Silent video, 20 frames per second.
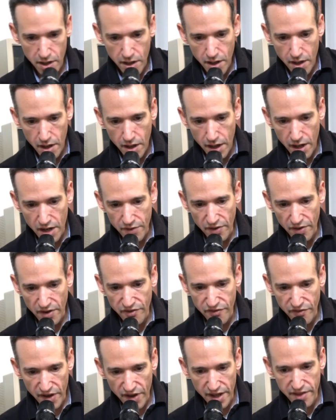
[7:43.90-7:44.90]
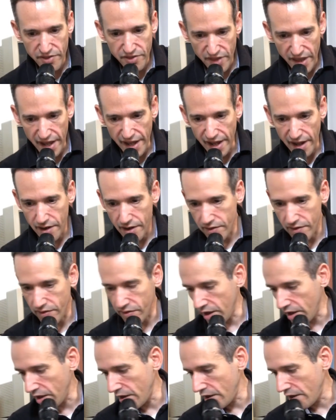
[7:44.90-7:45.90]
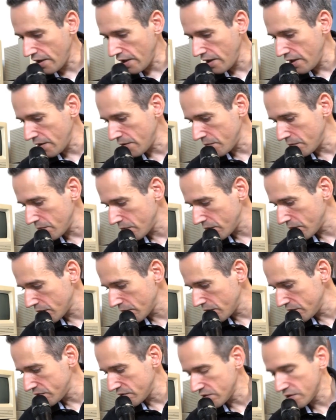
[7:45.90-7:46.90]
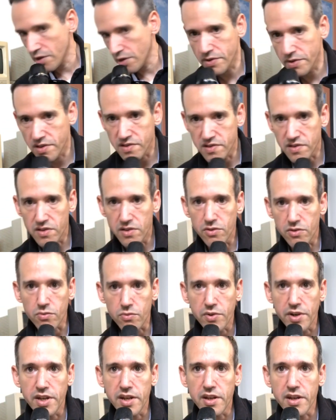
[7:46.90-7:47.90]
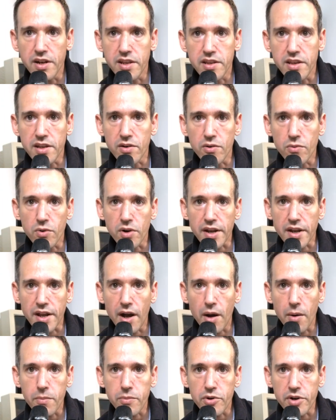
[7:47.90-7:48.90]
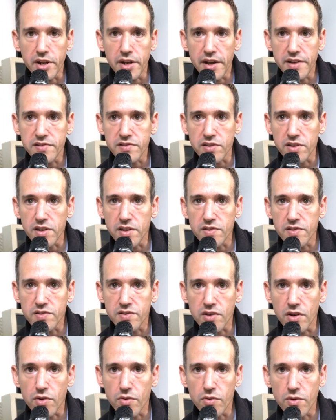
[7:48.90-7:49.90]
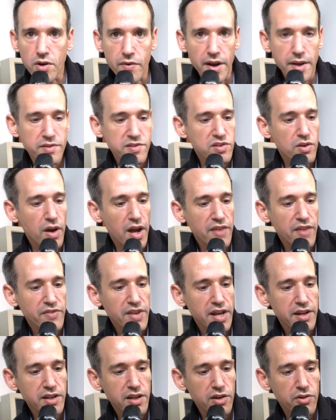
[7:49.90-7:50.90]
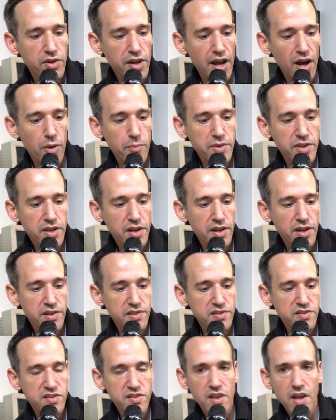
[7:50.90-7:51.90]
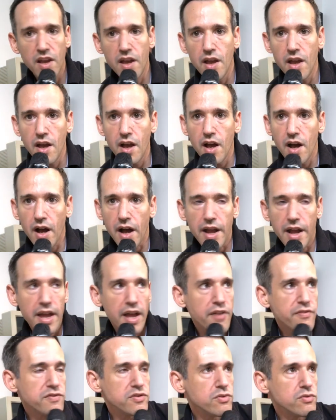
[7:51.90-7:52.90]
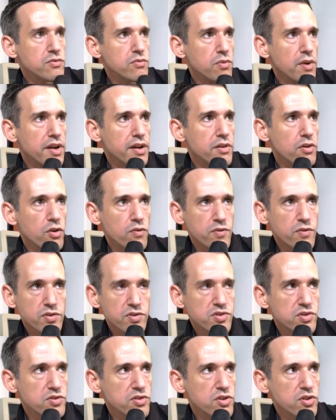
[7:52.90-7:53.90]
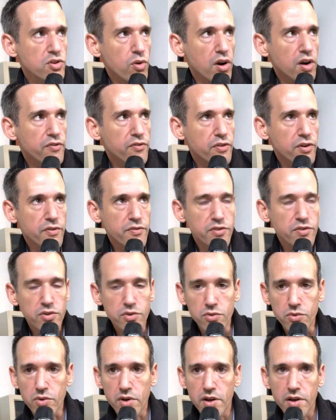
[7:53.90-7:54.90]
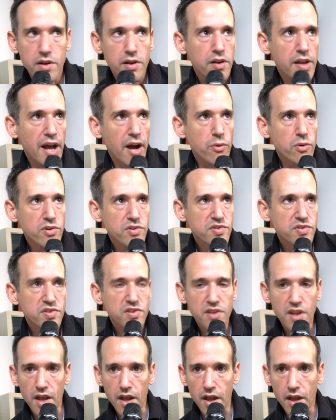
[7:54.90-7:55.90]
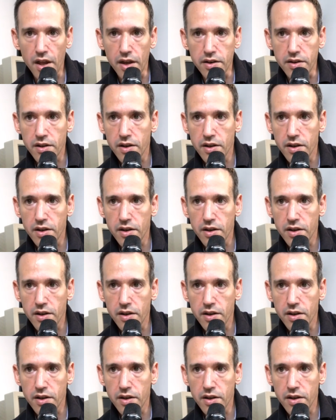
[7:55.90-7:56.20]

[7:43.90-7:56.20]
And if I find that, then I am good to go with this little rig, and I think it'll work out pretty nicely. So, all right, so I've got to go now because I have to run over to New York for a few hours and